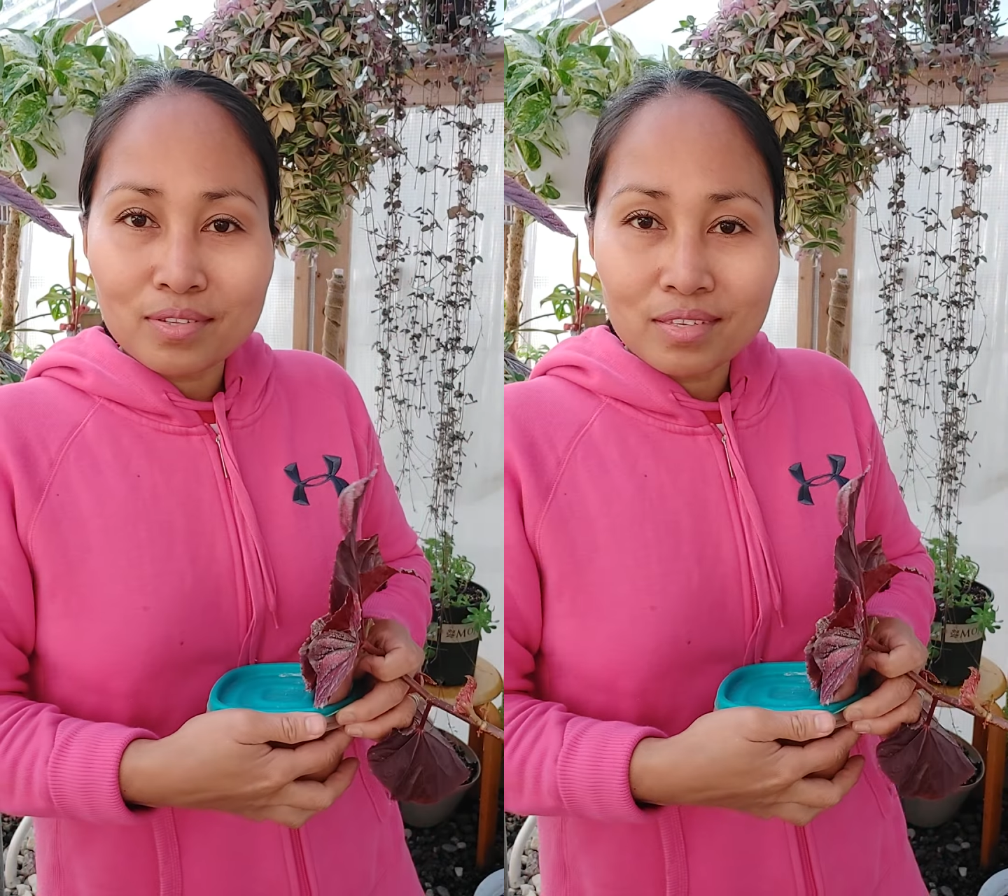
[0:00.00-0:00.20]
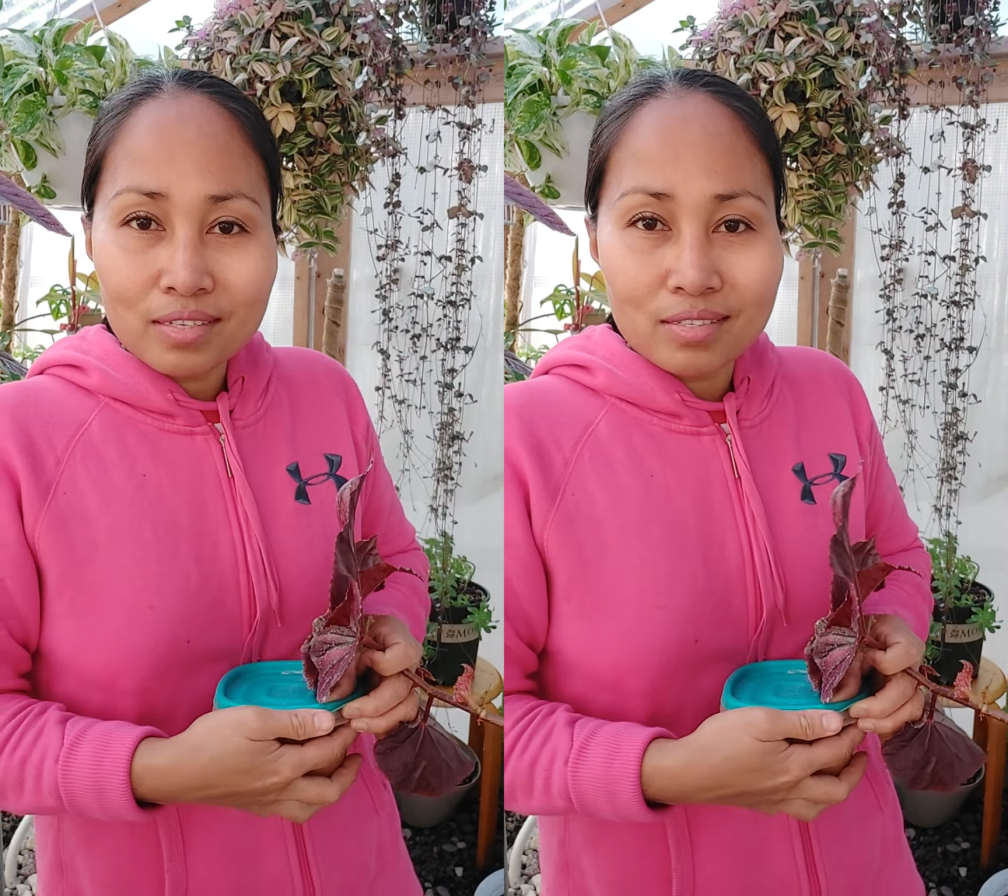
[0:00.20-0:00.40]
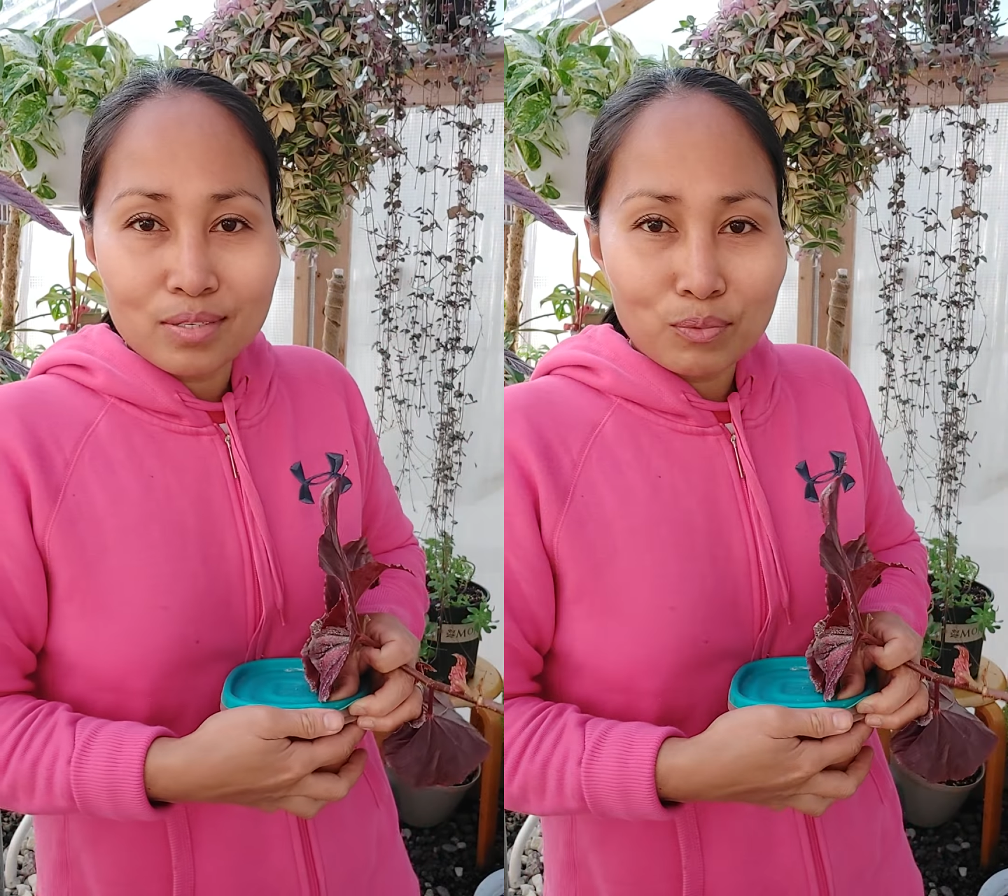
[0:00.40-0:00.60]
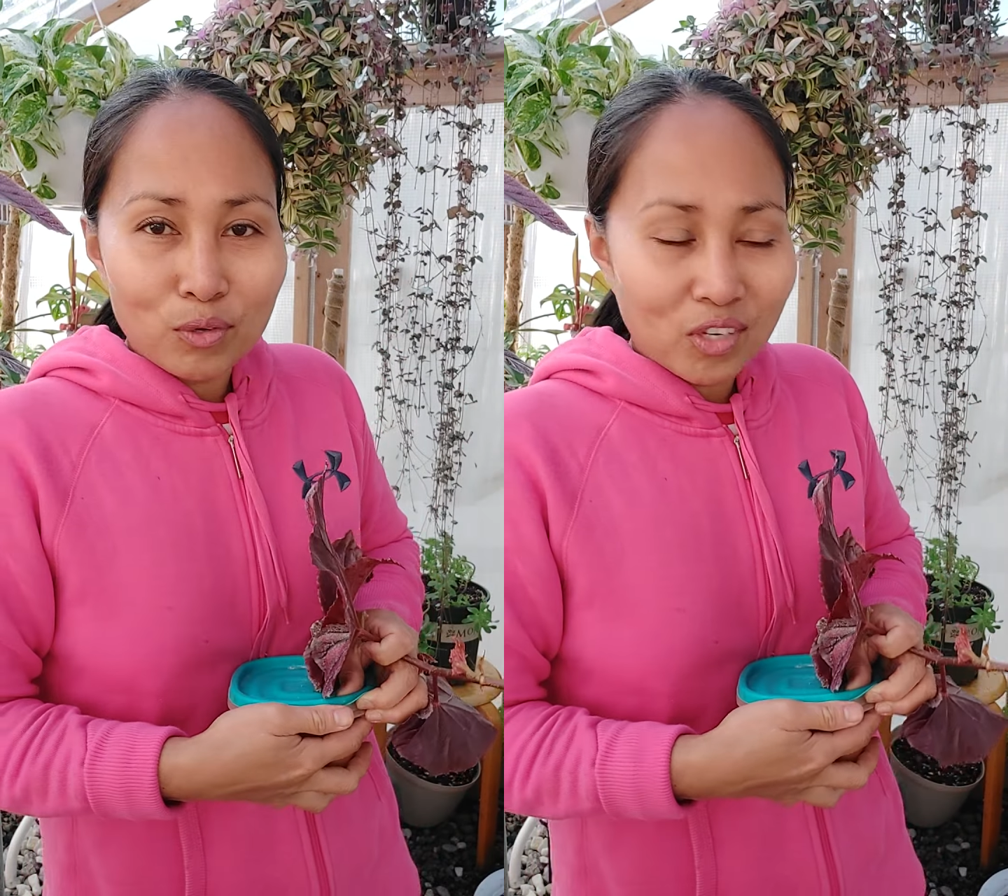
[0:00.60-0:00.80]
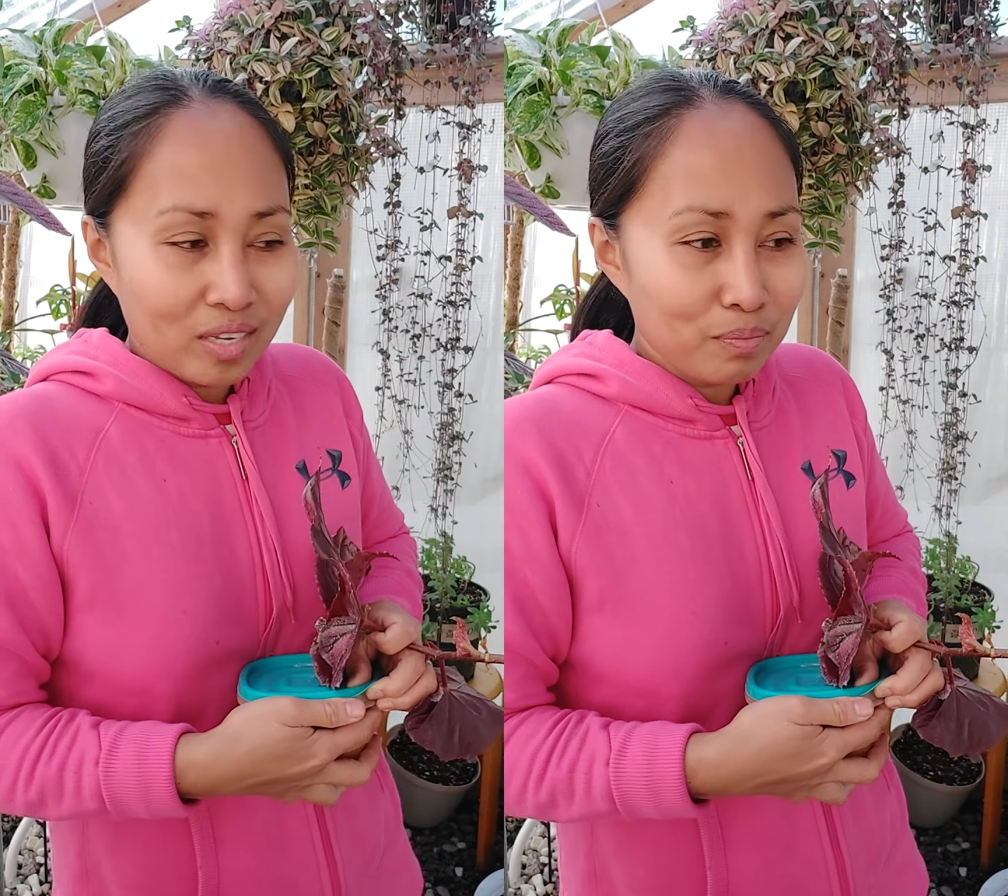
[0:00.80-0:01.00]
this
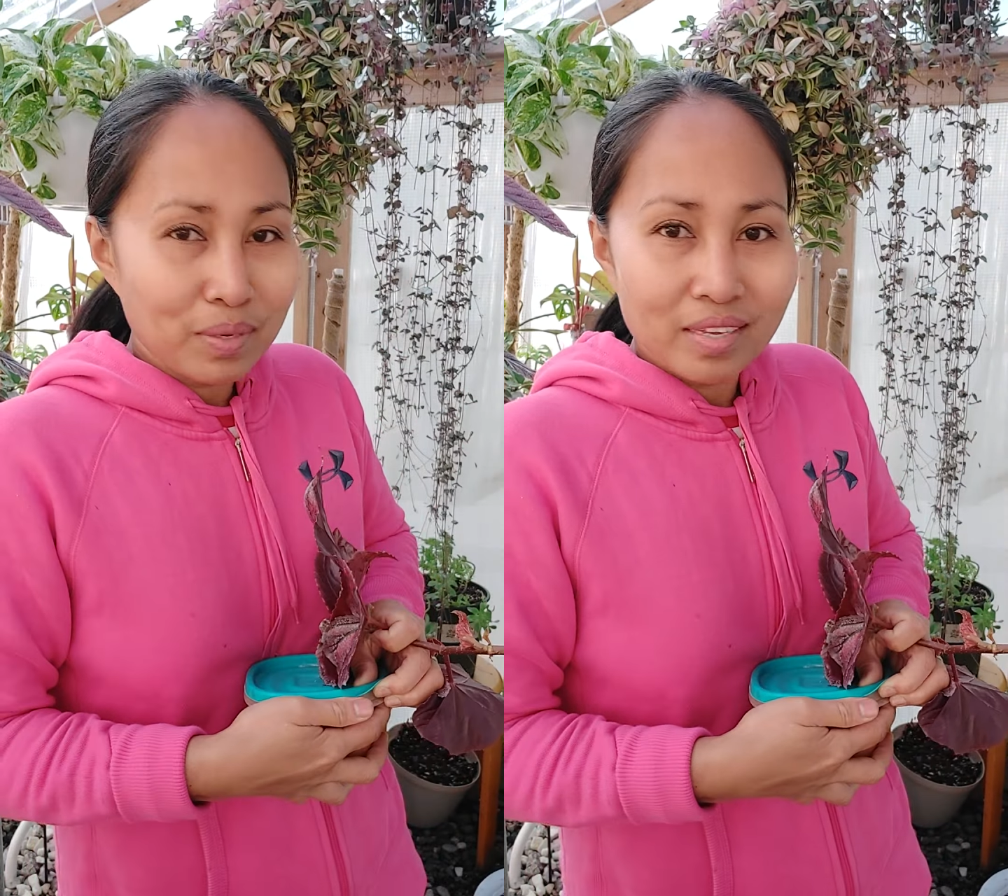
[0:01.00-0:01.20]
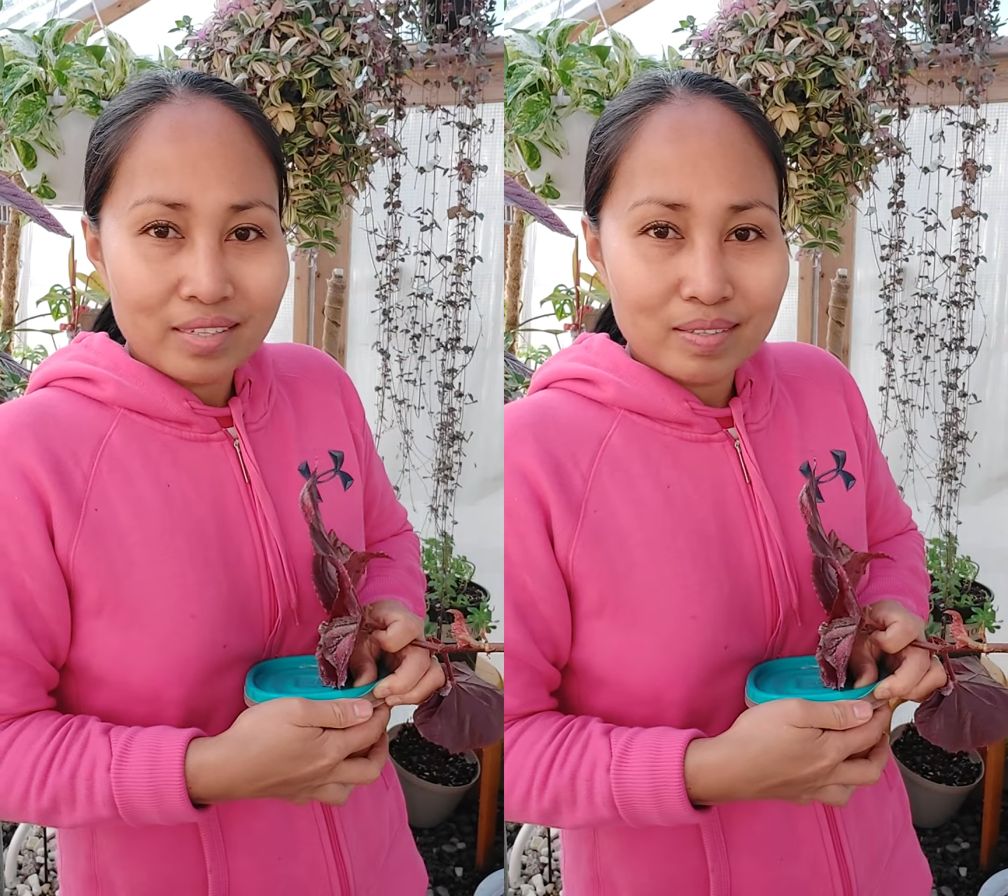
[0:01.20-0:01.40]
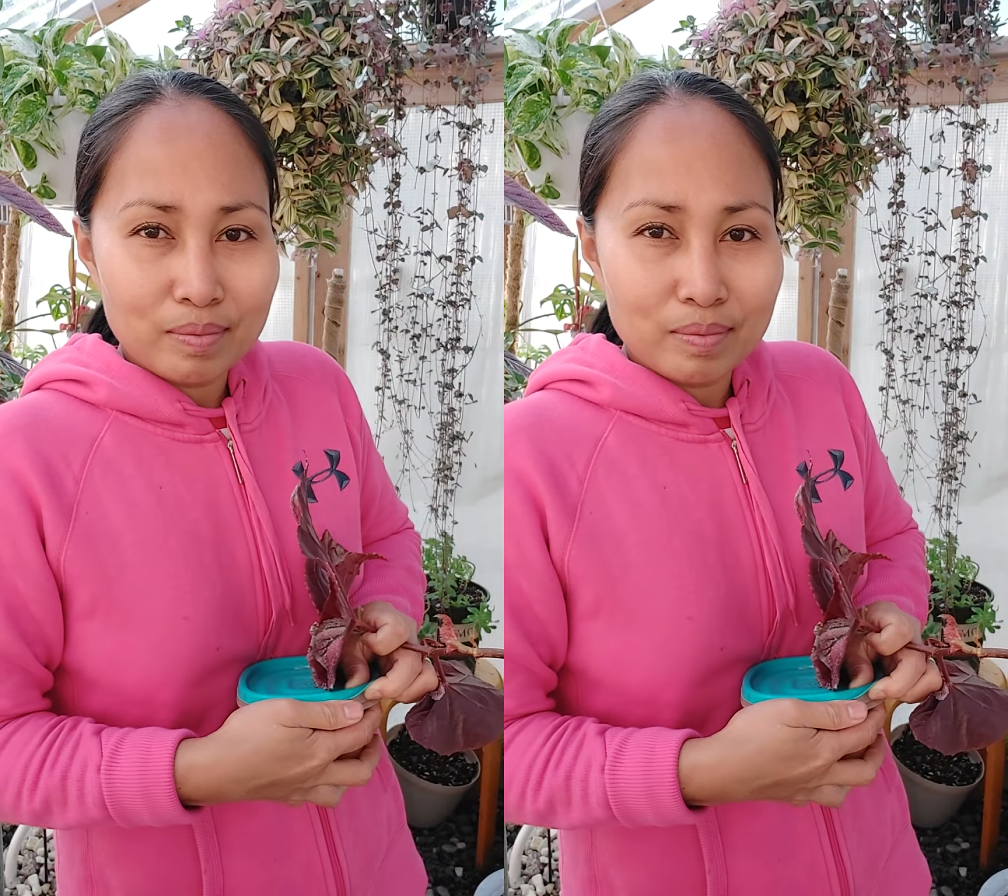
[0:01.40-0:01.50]
one, but